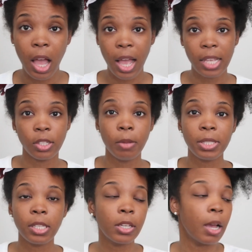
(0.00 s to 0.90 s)
Alright, so let
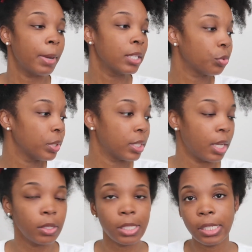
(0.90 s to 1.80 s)
me tell y'all, my twist
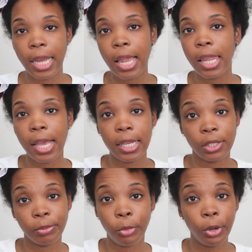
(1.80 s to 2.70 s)
out did not
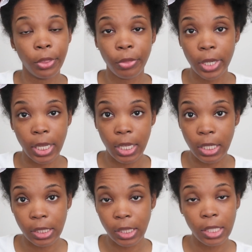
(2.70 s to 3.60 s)
last more than 3
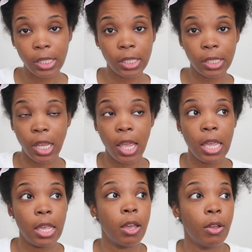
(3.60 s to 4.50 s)
days. This is
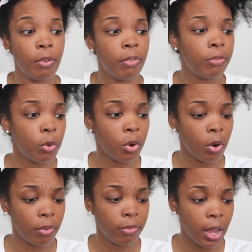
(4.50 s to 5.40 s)
day 4
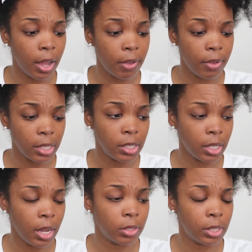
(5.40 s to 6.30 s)
or 5. I
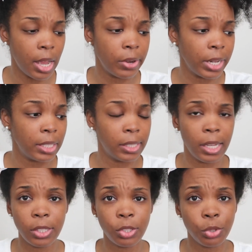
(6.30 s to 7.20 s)
took it out Saturday.
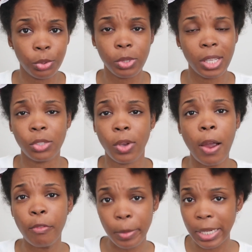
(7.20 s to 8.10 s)
Today is Tuesday. So
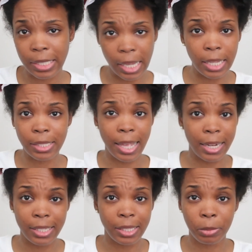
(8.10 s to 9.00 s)
however many days
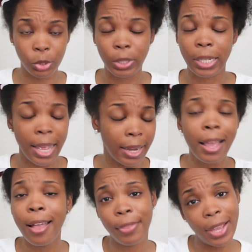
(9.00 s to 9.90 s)
that is in between that,
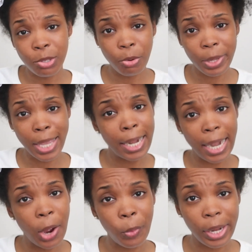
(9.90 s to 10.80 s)
that's where we at
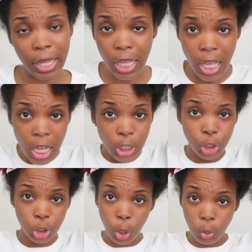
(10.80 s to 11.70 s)
now with it.
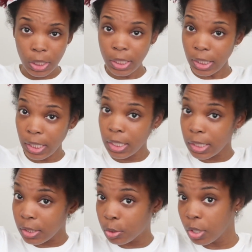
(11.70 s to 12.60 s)
So this
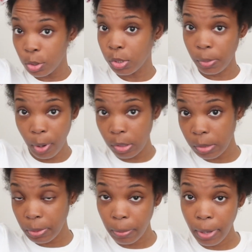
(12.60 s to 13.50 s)
was supposed
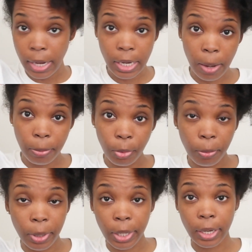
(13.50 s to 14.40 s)
to be a pineapple,
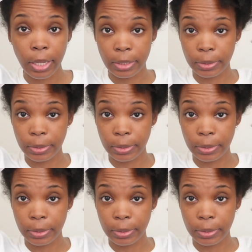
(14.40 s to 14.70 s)
but